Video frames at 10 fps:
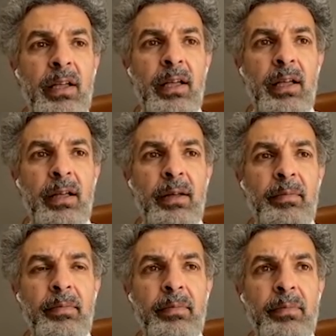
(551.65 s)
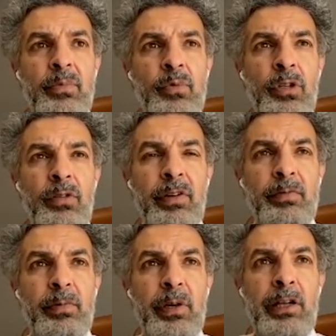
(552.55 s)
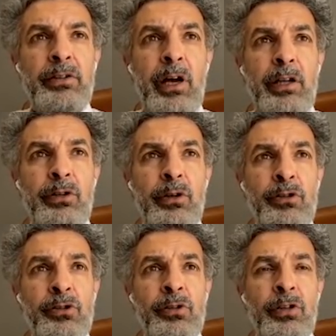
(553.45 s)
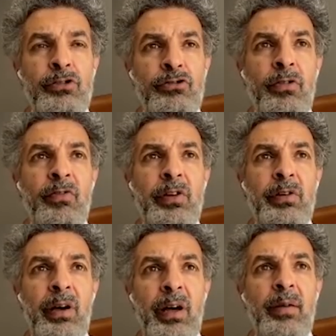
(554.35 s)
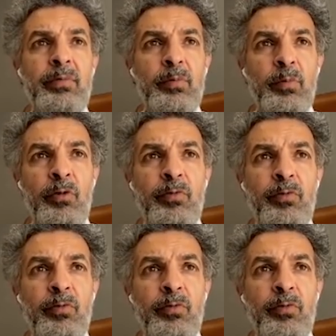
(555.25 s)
sort of an ideologically driven armed movement,